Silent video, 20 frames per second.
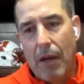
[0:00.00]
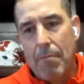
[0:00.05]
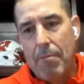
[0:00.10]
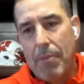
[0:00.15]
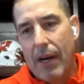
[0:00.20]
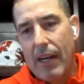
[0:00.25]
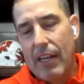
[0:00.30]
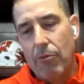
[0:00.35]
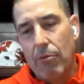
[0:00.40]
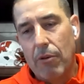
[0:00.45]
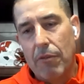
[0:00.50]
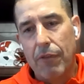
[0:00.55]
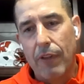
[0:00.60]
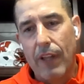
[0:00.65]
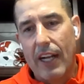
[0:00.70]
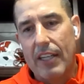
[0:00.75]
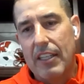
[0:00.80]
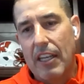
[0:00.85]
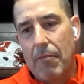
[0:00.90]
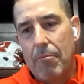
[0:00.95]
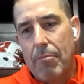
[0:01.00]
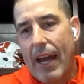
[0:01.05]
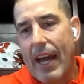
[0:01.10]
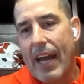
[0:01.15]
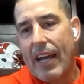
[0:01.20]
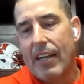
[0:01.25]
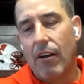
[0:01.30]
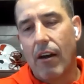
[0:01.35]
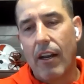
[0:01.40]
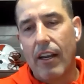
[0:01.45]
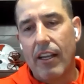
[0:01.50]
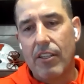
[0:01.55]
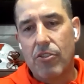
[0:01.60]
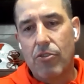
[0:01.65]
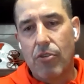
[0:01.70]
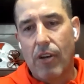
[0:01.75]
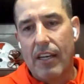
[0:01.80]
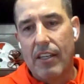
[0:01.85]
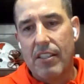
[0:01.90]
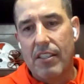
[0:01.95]
and my buddy reflecting back on
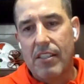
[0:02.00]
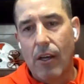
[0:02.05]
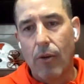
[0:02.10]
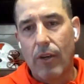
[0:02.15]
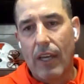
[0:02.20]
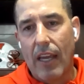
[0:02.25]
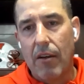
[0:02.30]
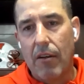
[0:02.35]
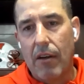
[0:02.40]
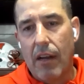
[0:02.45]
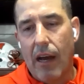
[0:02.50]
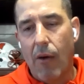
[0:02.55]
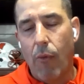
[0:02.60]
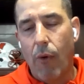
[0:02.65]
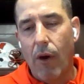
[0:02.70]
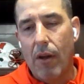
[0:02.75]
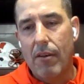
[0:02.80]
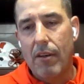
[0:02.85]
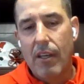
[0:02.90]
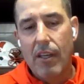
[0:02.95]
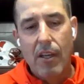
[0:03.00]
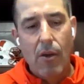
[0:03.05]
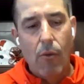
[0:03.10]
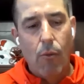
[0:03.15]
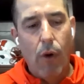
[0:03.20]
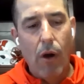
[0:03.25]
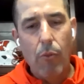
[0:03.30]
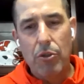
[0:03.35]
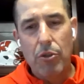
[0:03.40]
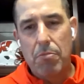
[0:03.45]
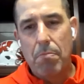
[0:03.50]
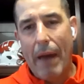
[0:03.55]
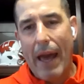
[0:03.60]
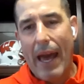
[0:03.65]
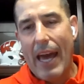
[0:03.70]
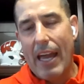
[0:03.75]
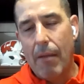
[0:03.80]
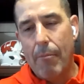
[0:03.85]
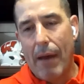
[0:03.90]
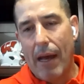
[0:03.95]
it, tried to say, okay, now what was
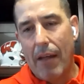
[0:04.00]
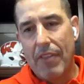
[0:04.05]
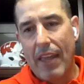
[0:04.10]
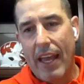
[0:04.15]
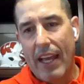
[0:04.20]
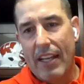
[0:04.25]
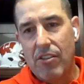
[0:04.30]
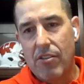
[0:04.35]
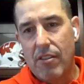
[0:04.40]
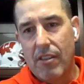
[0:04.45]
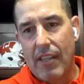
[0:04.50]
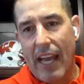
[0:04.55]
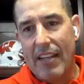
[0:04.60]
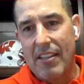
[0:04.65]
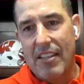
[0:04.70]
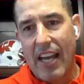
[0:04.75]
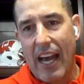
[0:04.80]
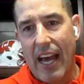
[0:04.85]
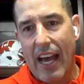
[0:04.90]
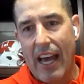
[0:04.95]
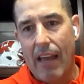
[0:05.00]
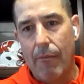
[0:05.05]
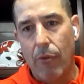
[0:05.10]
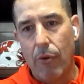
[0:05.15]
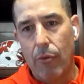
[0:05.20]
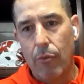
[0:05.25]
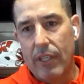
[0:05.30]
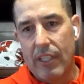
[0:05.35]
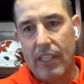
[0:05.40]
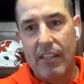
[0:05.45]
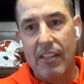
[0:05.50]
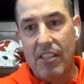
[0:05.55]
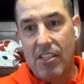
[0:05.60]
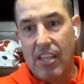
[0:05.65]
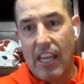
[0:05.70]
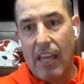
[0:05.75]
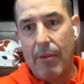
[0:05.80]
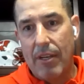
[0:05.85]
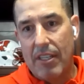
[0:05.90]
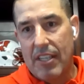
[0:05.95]
bad about that time where we did the
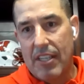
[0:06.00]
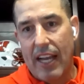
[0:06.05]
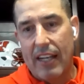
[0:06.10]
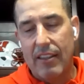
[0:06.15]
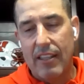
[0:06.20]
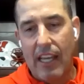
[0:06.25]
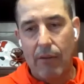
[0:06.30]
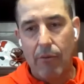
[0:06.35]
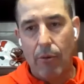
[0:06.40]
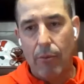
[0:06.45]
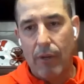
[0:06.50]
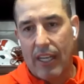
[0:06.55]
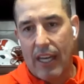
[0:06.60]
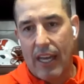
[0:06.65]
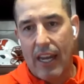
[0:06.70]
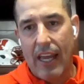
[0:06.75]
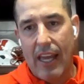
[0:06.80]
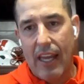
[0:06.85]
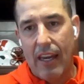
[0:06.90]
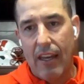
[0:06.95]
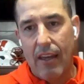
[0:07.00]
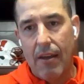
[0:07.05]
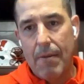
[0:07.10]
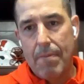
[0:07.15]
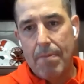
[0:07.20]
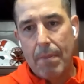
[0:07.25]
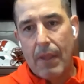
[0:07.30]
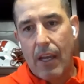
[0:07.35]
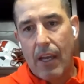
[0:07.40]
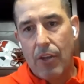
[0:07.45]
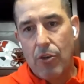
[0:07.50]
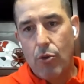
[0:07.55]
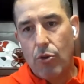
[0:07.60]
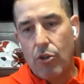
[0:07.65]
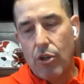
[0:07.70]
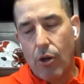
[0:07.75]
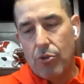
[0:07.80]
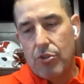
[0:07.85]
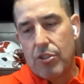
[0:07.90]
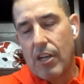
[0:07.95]
same exact thing, where we kind of had a
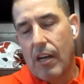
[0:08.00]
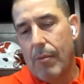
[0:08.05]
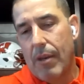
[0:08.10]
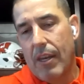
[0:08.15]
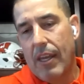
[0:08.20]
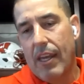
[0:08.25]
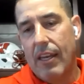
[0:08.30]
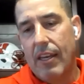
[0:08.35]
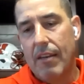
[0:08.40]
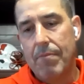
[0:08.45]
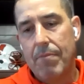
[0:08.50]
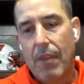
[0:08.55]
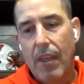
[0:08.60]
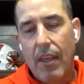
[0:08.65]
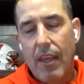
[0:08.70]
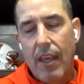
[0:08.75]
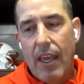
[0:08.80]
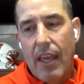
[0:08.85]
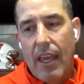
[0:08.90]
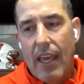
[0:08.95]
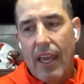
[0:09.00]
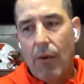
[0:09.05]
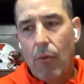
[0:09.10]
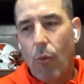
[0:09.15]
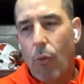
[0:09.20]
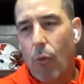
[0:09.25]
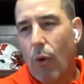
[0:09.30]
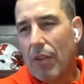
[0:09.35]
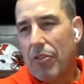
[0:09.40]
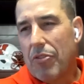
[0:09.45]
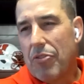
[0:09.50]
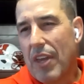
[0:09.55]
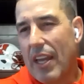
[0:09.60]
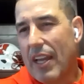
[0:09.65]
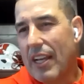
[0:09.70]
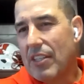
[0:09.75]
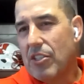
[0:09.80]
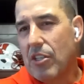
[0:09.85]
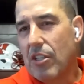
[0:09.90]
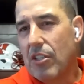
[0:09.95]
new coach coming in, and what
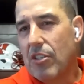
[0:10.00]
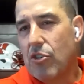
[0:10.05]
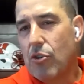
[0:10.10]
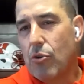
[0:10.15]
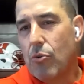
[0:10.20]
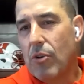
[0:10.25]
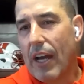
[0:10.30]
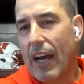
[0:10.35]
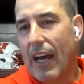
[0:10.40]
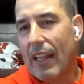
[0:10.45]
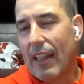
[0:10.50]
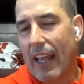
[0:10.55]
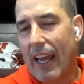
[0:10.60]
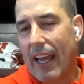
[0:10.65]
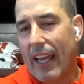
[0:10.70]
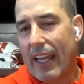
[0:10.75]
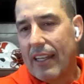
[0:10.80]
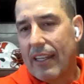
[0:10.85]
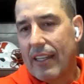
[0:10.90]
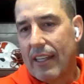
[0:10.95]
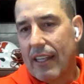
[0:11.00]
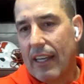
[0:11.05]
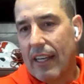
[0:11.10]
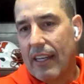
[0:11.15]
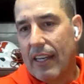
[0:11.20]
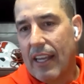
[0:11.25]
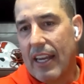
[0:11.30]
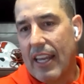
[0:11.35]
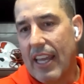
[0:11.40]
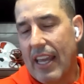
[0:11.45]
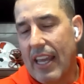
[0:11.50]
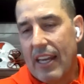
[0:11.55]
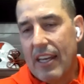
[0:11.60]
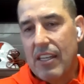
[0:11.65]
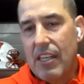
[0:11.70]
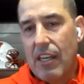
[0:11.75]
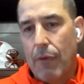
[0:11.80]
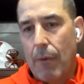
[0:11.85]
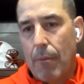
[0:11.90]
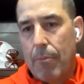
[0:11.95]
things did you not like? And he
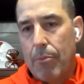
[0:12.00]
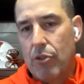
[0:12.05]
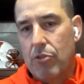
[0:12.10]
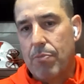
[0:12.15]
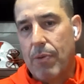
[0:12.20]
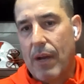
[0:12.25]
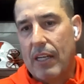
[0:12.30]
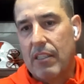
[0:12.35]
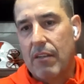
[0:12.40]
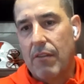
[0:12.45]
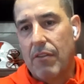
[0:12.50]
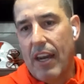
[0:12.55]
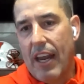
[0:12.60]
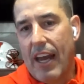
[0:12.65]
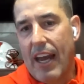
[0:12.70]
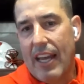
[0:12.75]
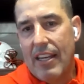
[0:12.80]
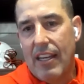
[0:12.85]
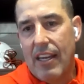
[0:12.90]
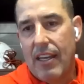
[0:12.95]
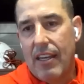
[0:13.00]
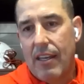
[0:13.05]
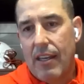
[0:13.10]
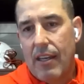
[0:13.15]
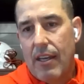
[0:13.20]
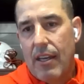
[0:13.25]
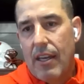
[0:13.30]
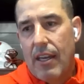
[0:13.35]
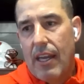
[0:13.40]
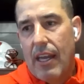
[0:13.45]
had a different perspective than I did.